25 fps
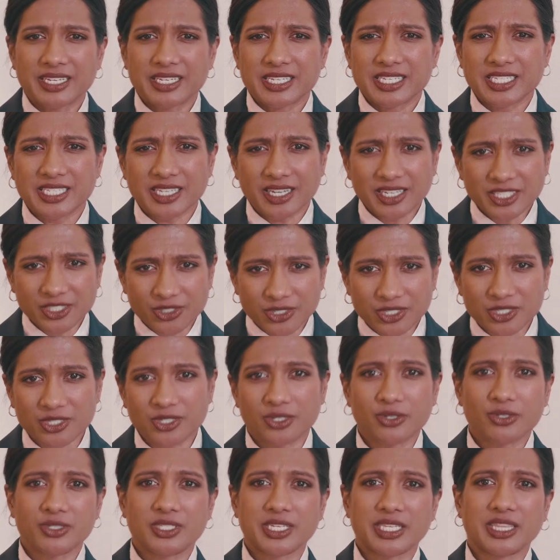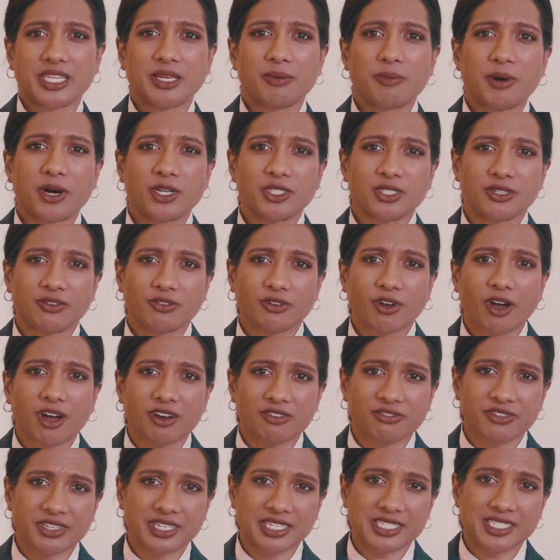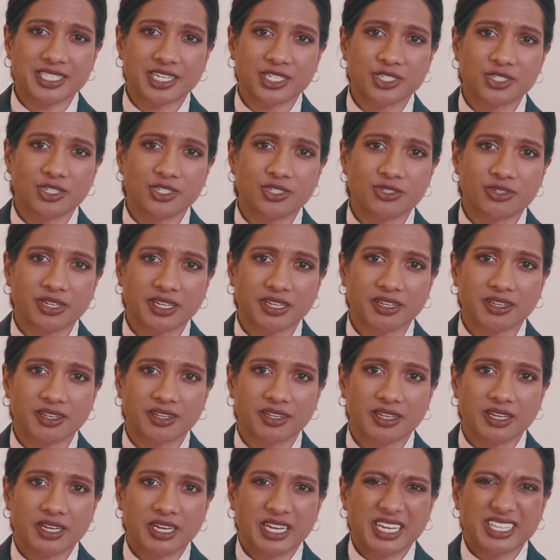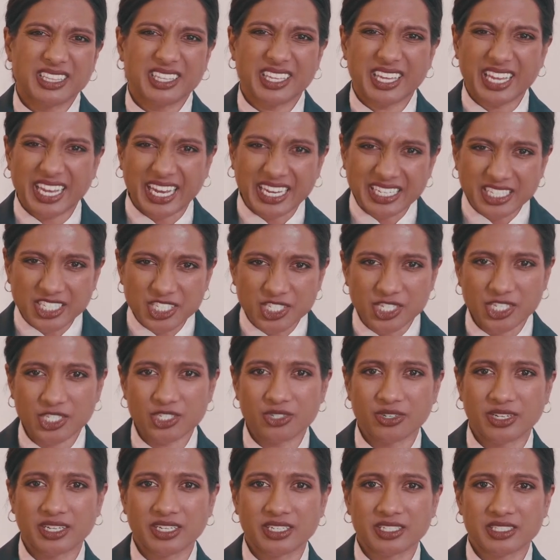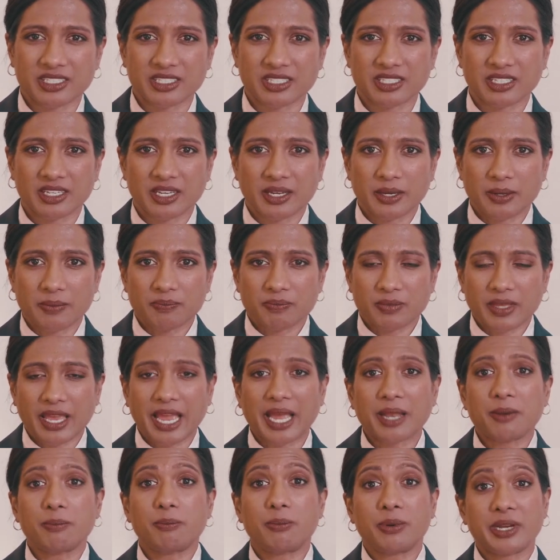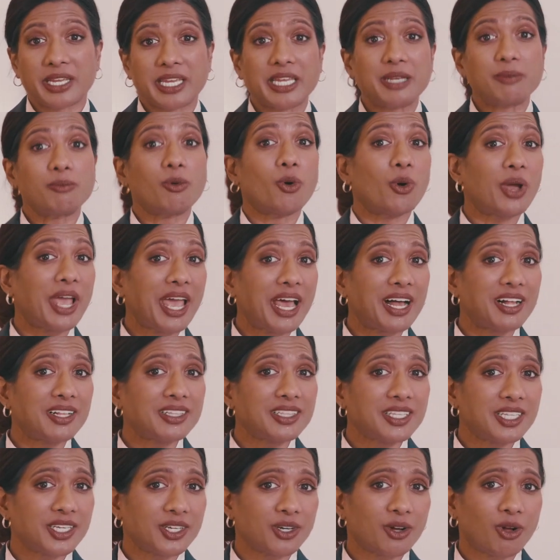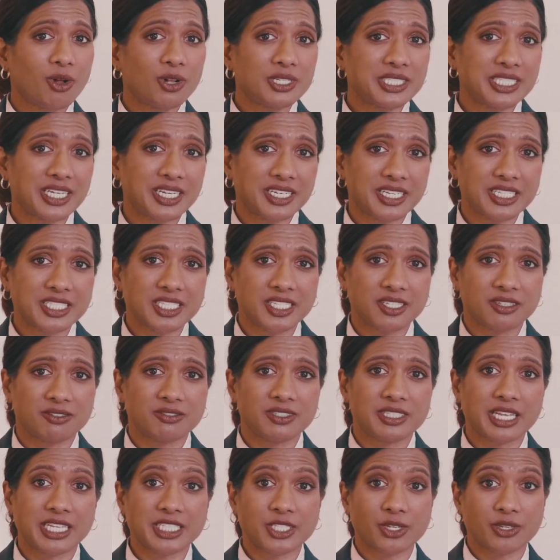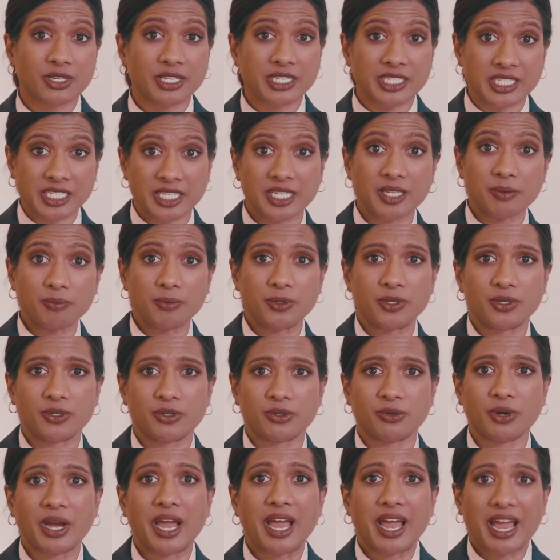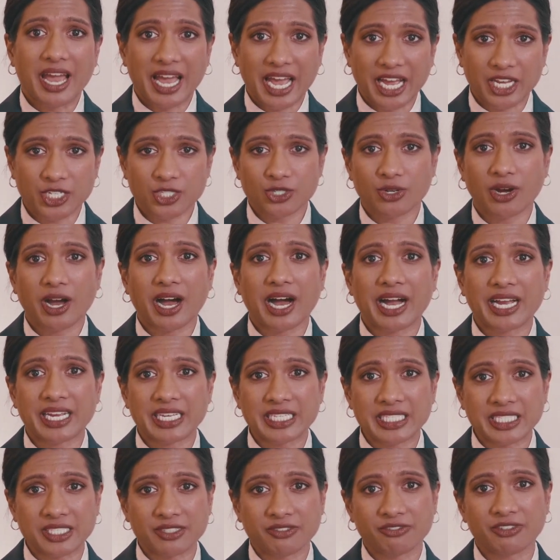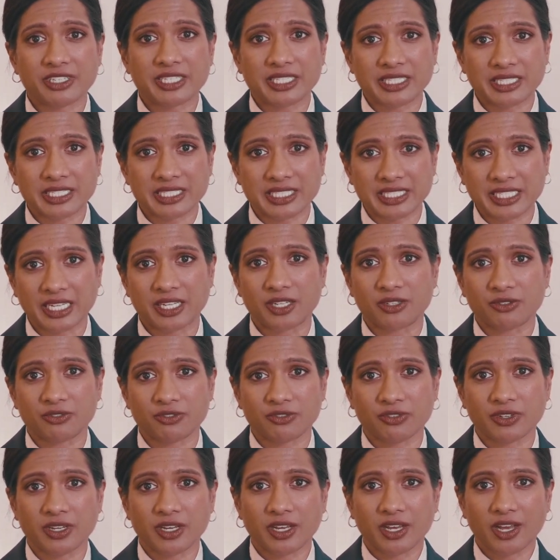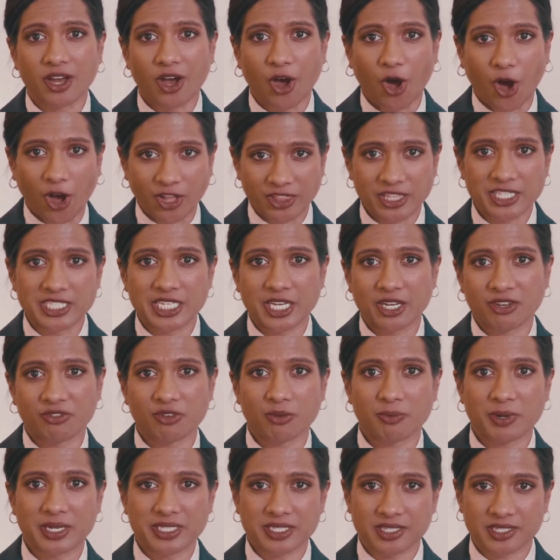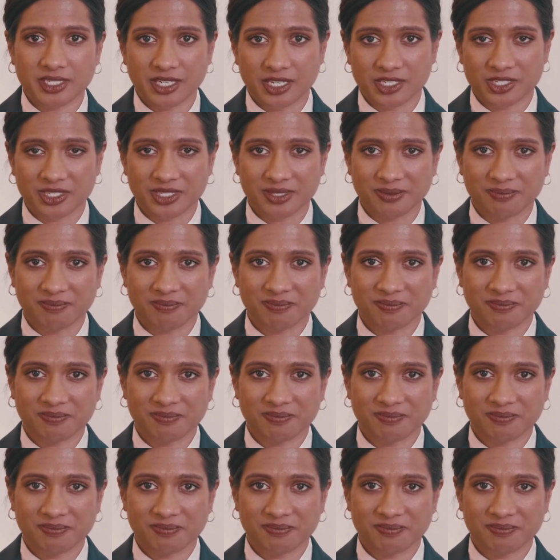Start reducing the amount of coffees that you drink, the energy drinks, and bring in more healthier alternatives that's going to keep you at your highest fitness self on the day of your presentation.